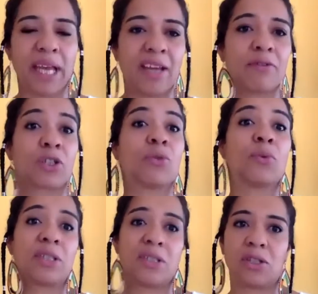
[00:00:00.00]
behavior
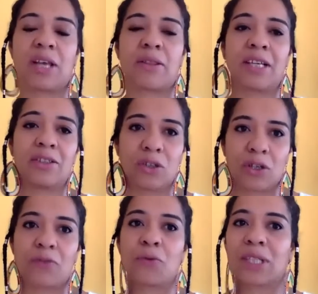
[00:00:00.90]
towards each other, and sort
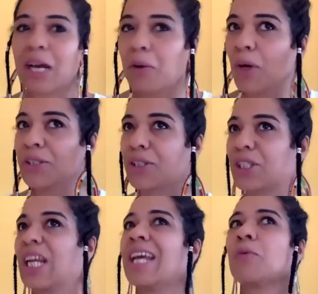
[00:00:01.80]
of what I want.
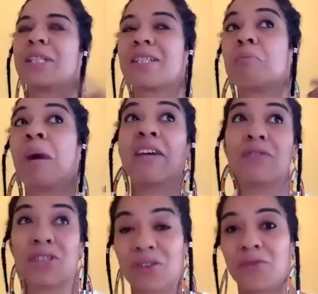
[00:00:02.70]
What is my
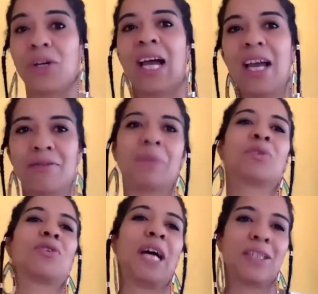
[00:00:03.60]
vision for life, I'm
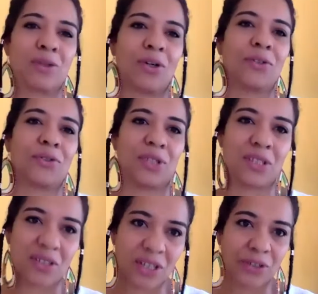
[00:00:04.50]
trying to also
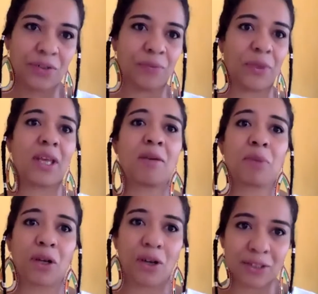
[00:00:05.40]
instill,
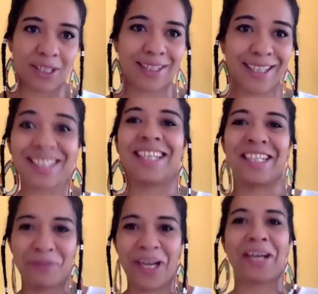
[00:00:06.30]
because it is in
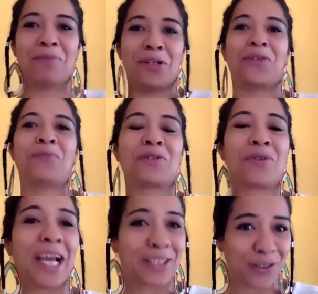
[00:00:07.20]
a way about human
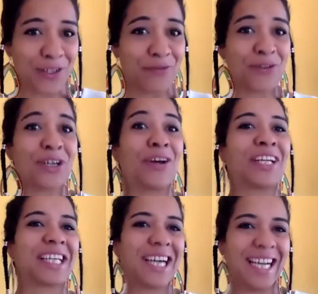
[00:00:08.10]
rights. So if we're
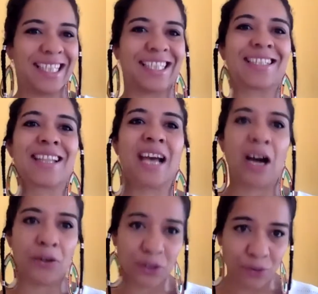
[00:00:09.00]
learning kindness
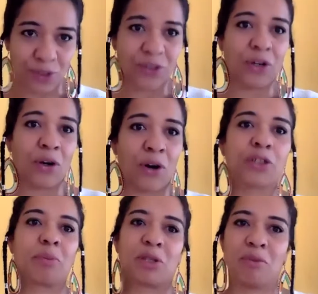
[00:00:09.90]
now, you will know how
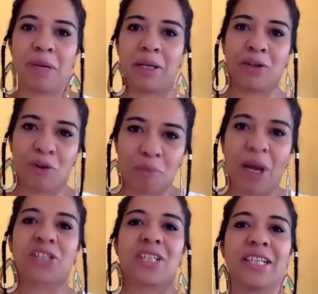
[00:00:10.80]
to be
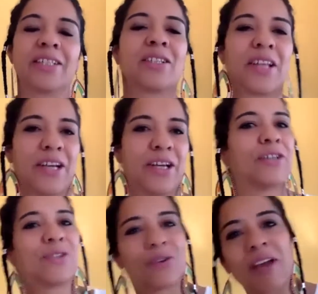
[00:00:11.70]
compassionate
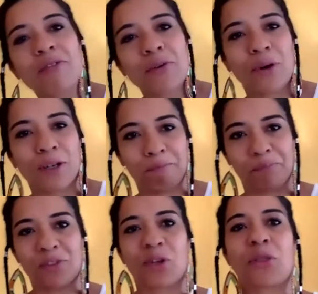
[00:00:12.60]
to everyone.
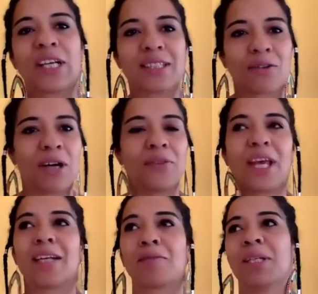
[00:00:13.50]
So things around
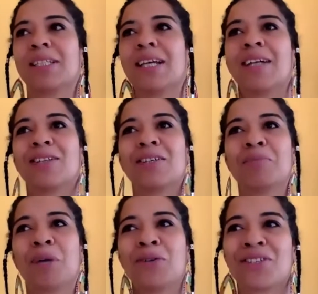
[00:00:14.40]
that. But yeah, certain
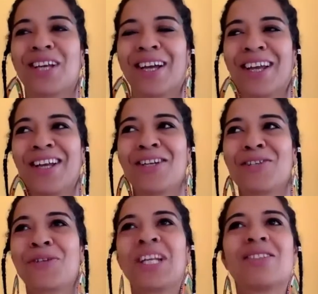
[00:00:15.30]
boundaries are
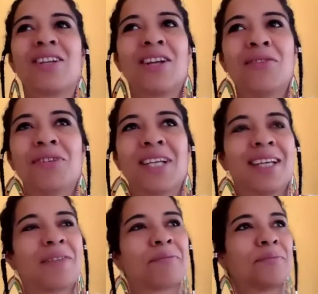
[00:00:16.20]
true. And there's a
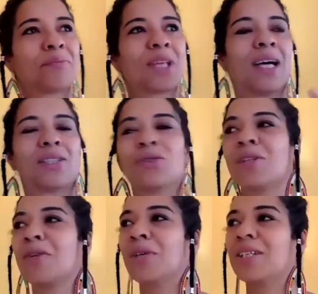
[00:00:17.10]
lovely cartoon
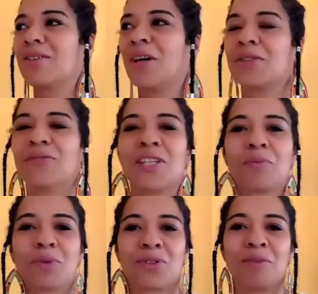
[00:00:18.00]
that went around
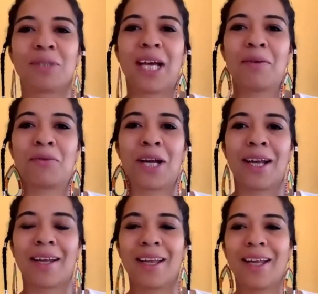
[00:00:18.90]
Facebook sometime
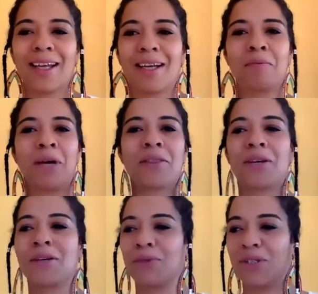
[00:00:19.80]
where a
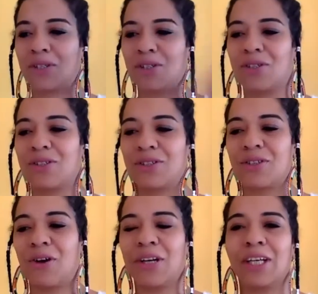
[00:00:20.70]
mother was
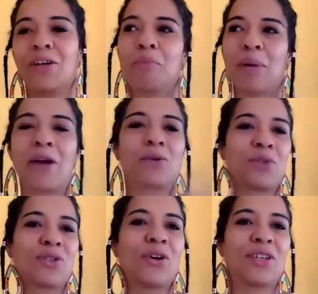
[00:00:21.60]
talking, or a parent
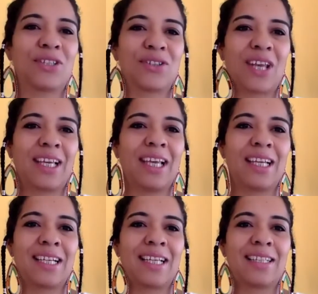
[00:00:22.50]
was talking to their kid,
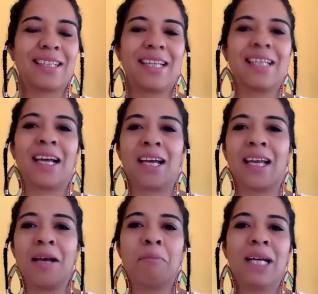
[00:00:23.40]
and then saying, yeah,
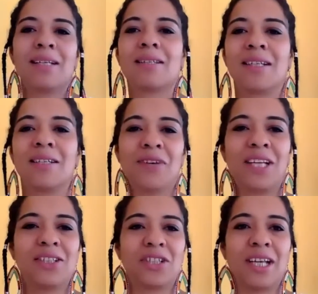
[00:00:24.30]
money is an
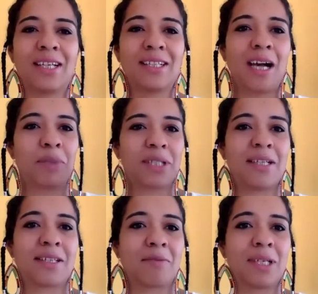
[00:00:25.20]
invention,
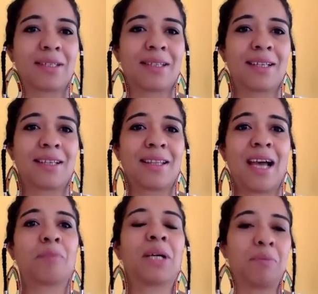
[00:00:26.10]
capitalism is this and
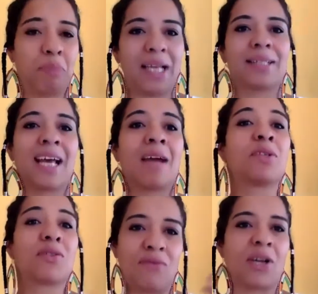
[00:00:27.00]
that, but bedtime
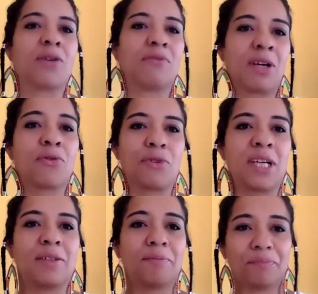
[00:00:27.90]
is very, very
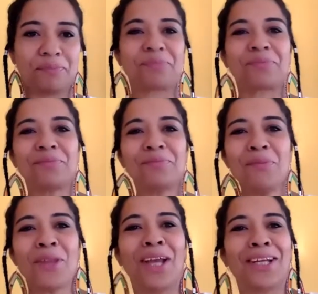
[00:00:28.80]
real.
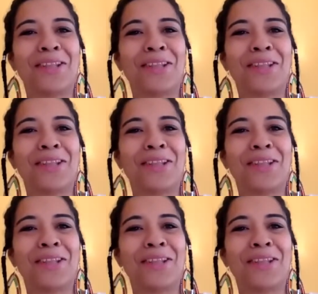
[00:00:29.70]
That